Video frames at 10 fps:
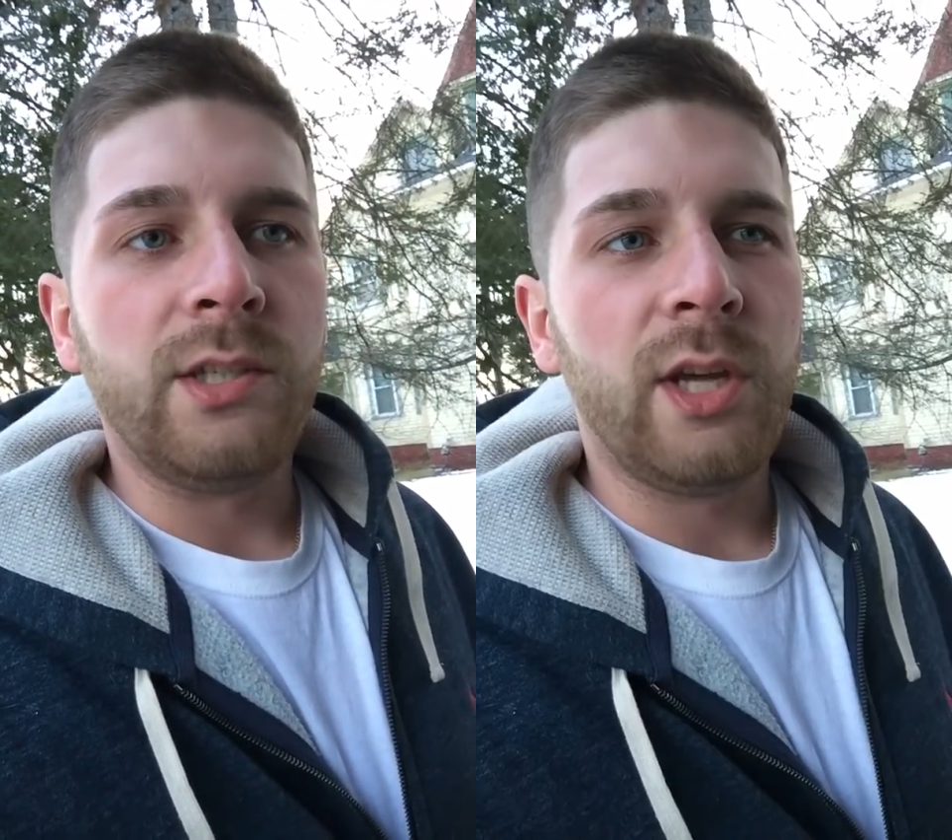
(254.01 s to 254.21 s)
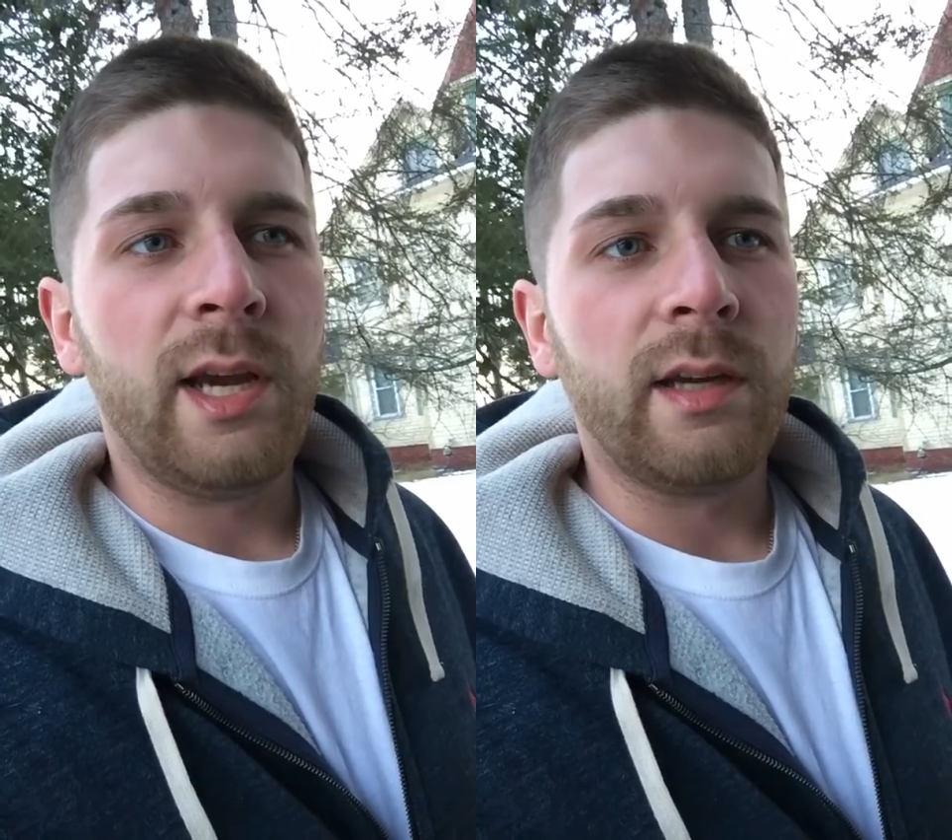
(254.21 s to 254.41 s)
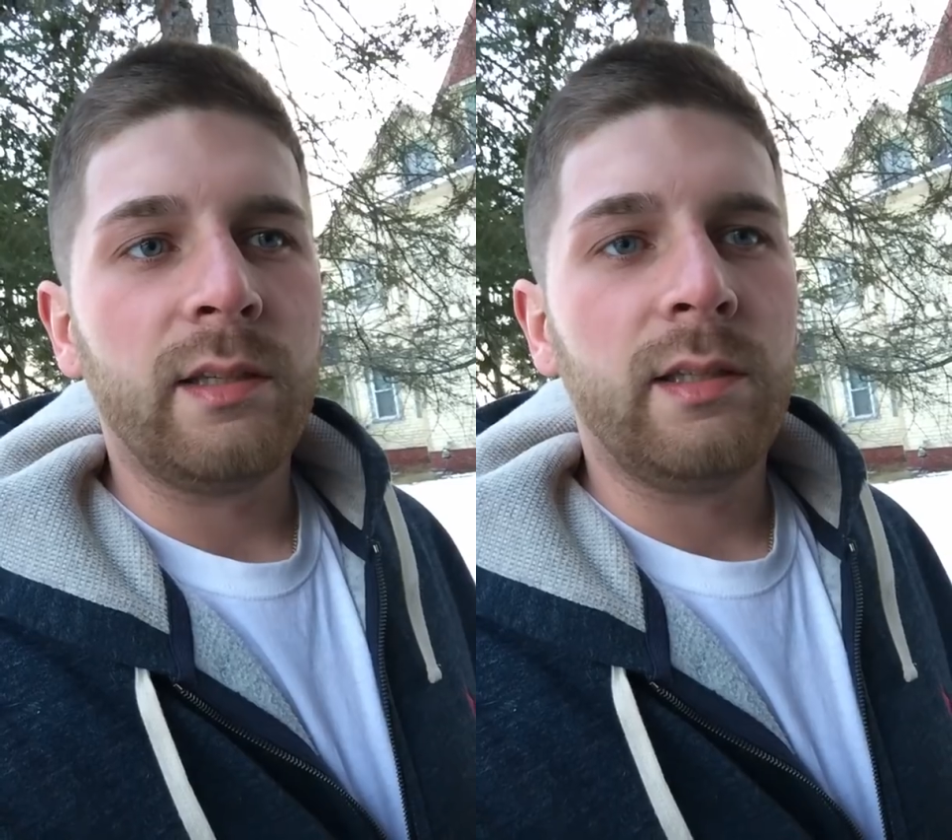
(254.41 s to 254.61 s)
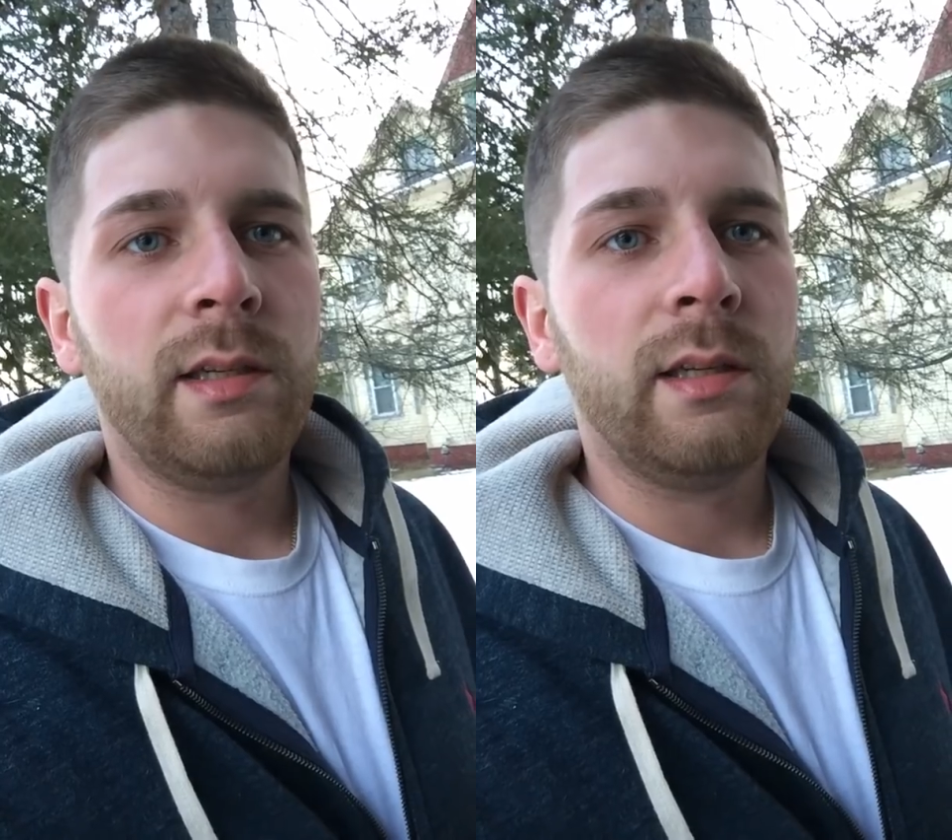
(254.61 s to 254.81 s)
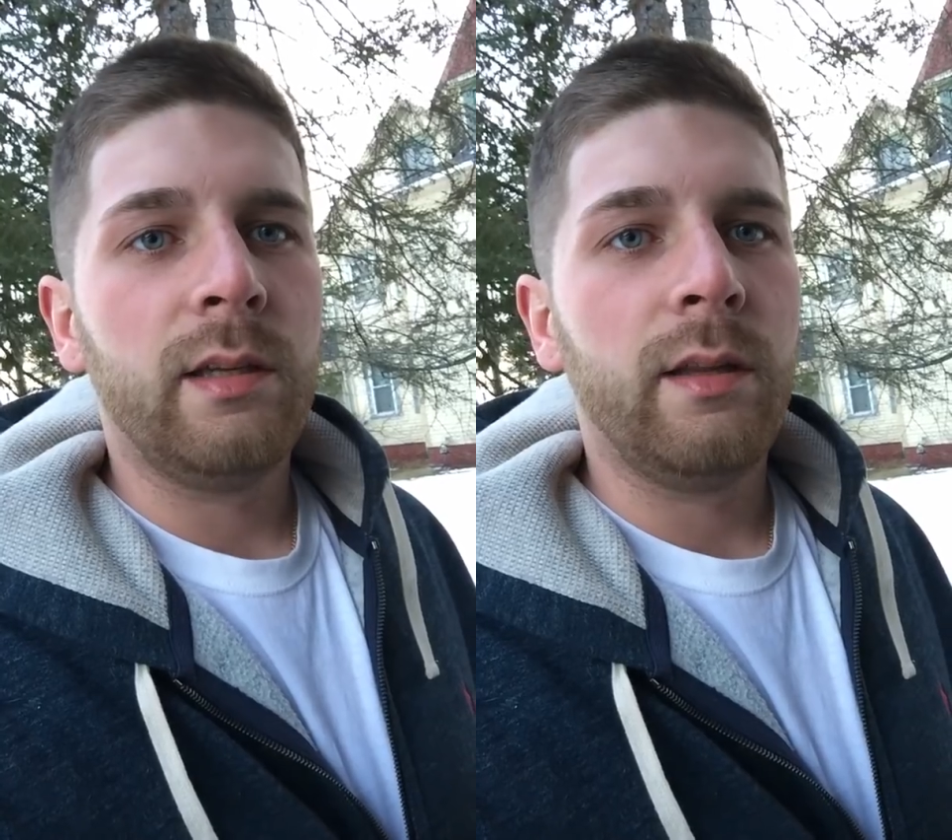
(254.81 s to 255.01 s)
checked
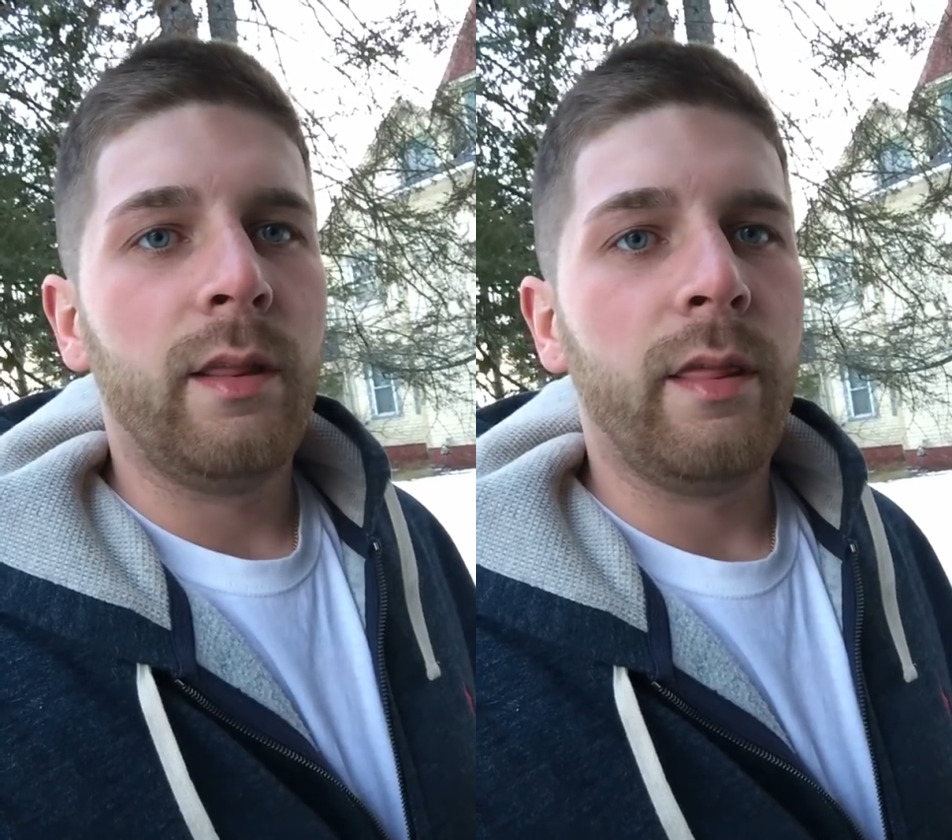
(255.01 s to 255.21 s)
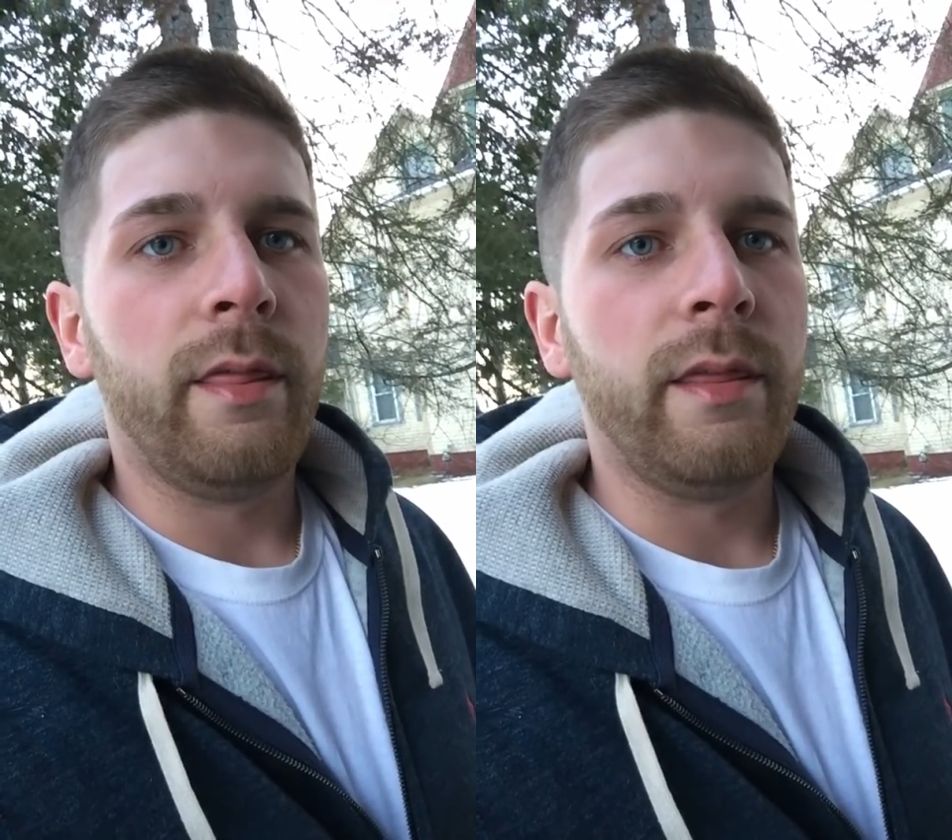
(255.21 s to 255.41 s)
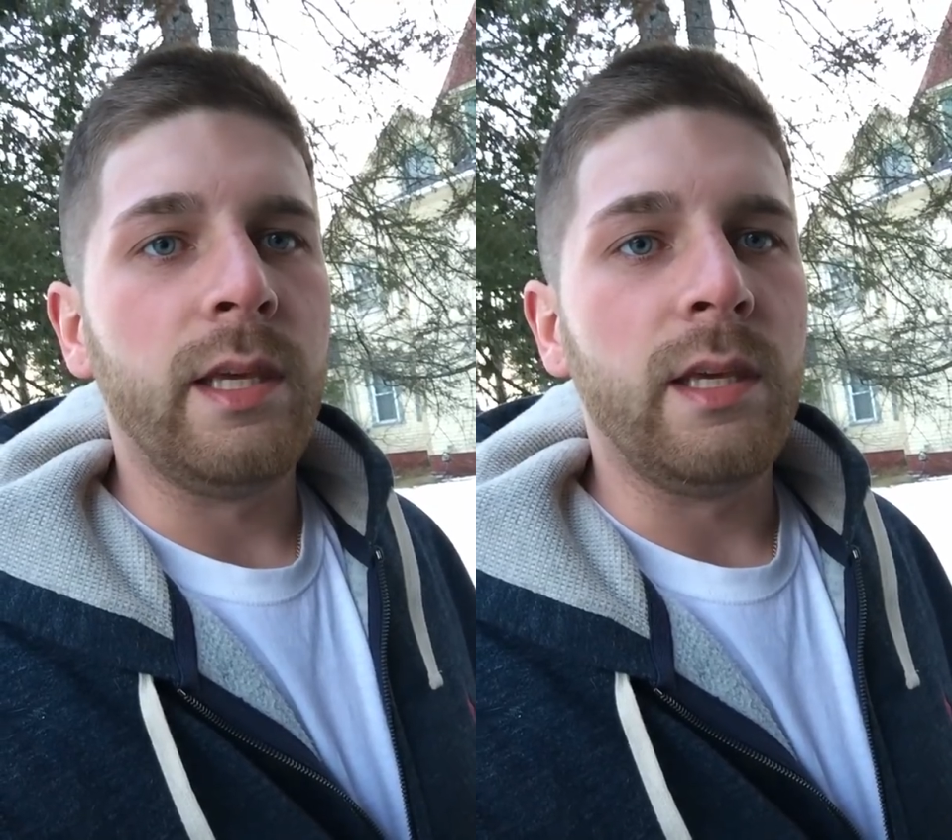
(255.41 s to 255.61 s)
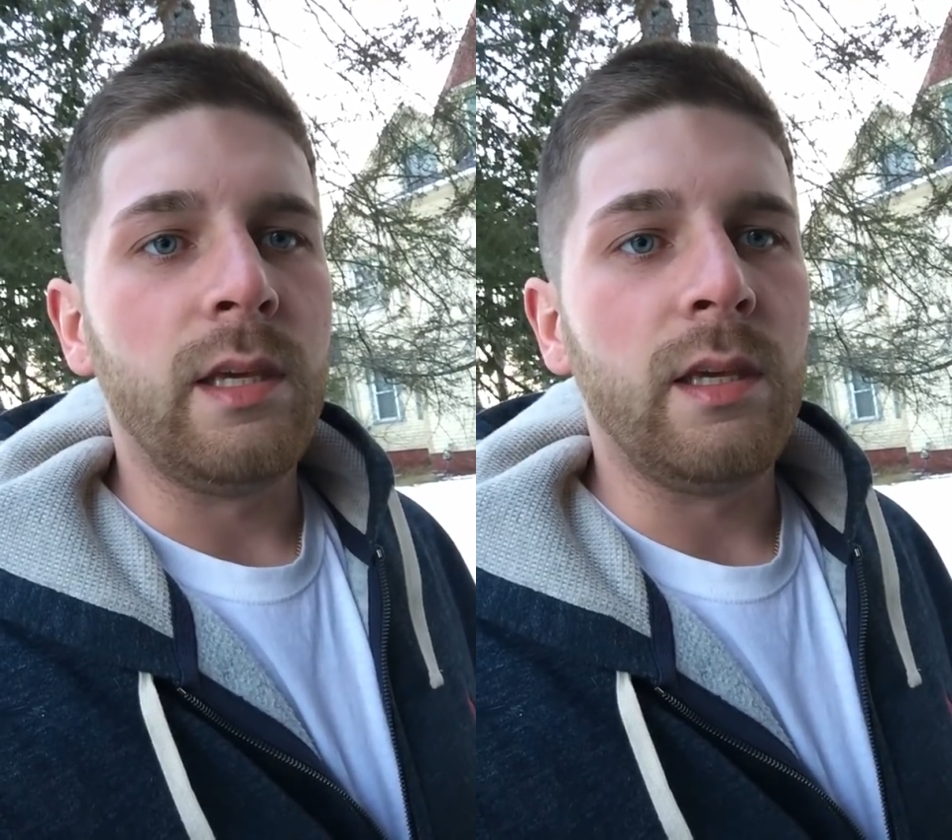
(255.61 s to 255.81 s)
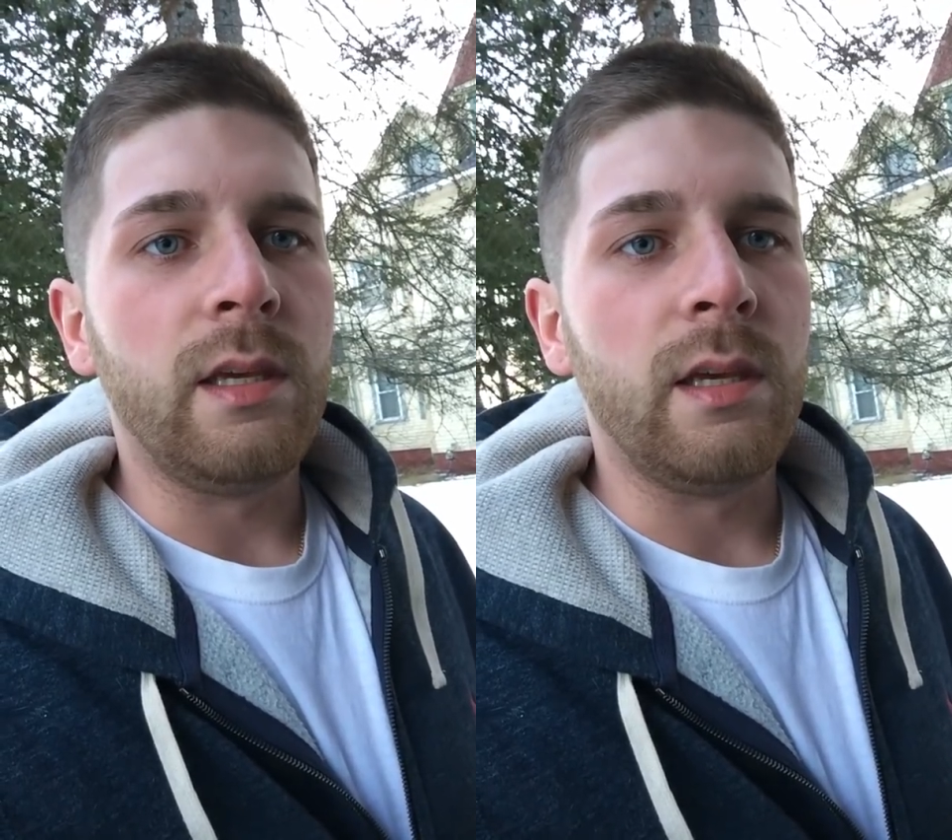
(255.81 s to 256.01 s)

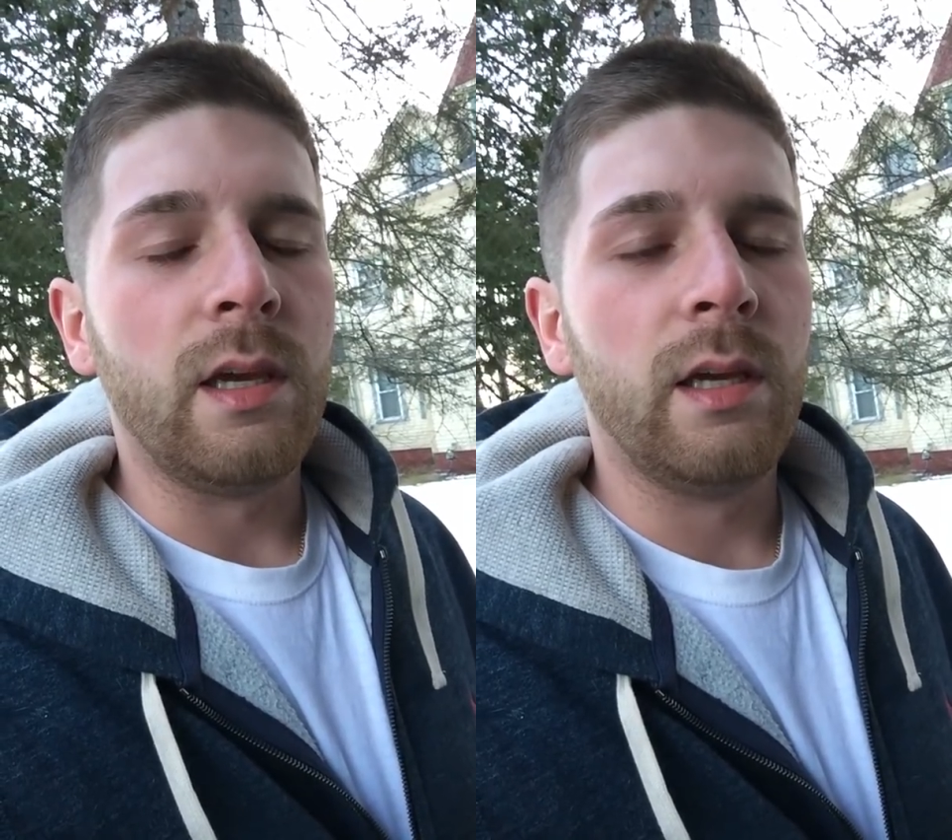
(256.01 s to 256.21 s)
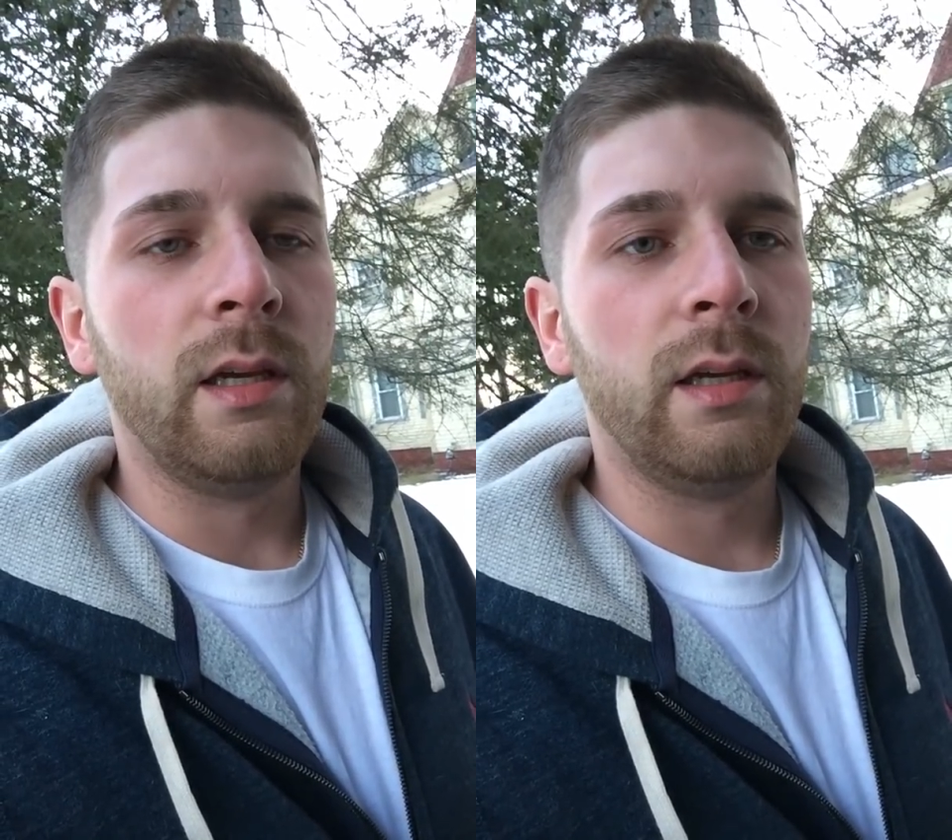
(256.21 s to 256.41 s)
the